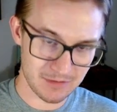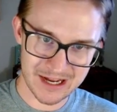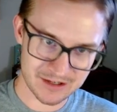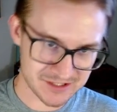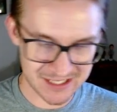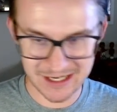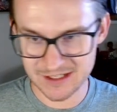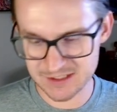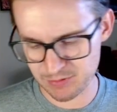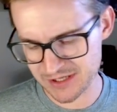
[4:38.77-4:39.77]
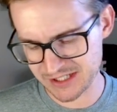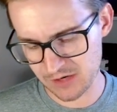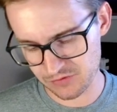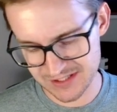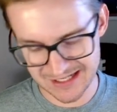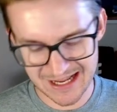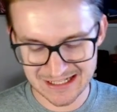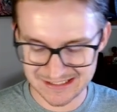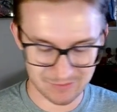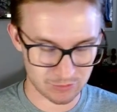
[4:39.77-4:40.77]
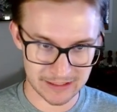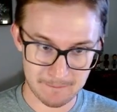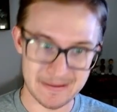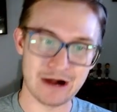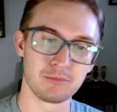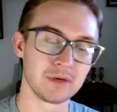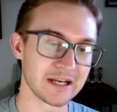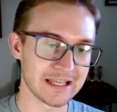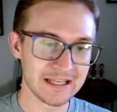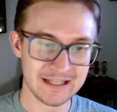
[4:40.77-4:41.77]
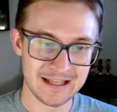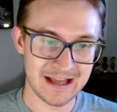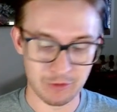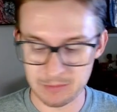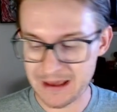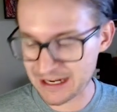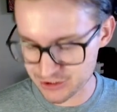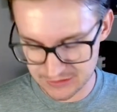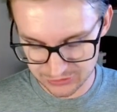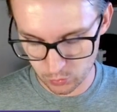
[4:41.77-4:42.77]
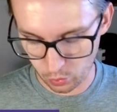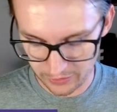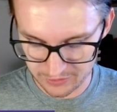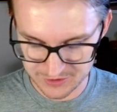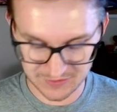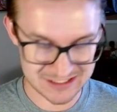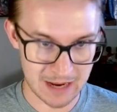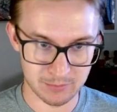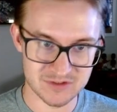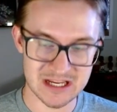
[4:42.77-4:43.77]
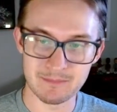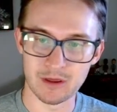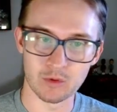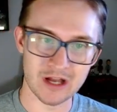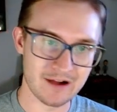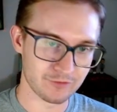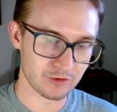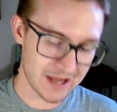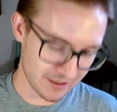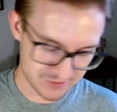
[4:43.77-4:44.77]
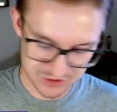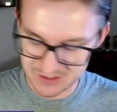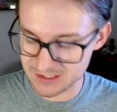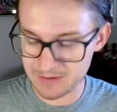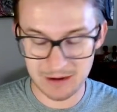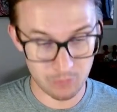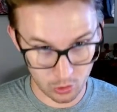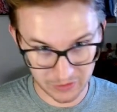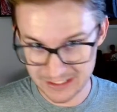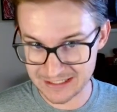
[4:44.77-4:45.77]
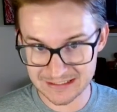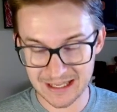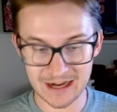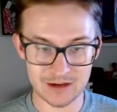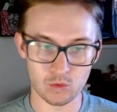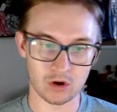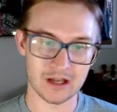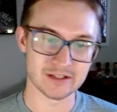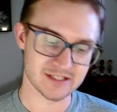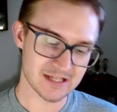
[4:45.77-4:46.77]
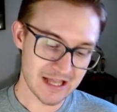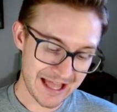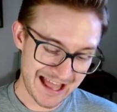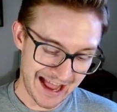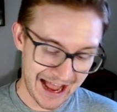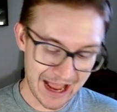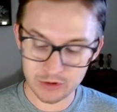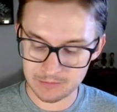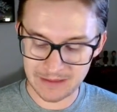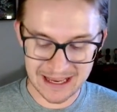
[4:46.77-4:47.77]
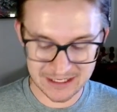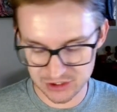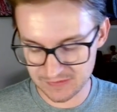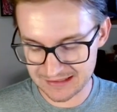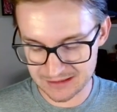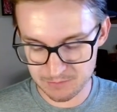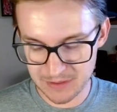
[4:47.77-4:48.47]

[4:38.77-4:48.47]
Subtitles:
Myers said at his press conference today, it's not really about money. I would imagine that the Warriors are the type of team that would offer Myers just about more than he could get anywhere else. I would imagine that the